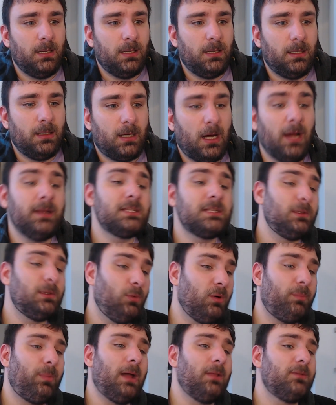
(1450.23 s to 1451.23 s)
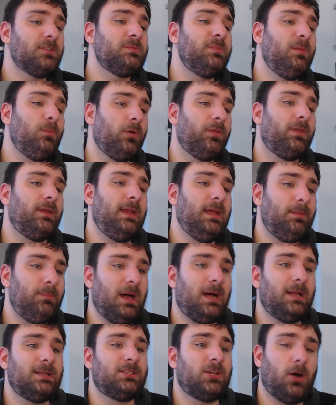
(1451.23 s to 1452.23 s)
honestly, what bothers me more than him
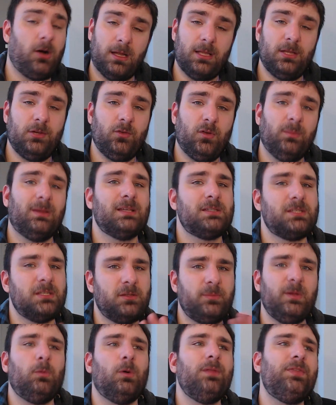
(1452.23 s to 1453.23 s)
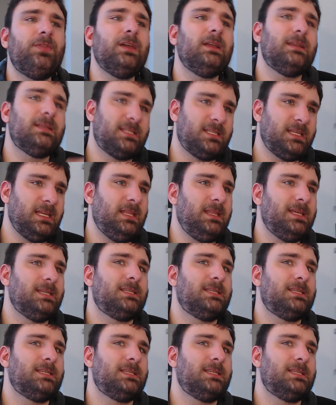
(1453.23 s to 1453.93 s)
not talking to him, because it'd be one thing to see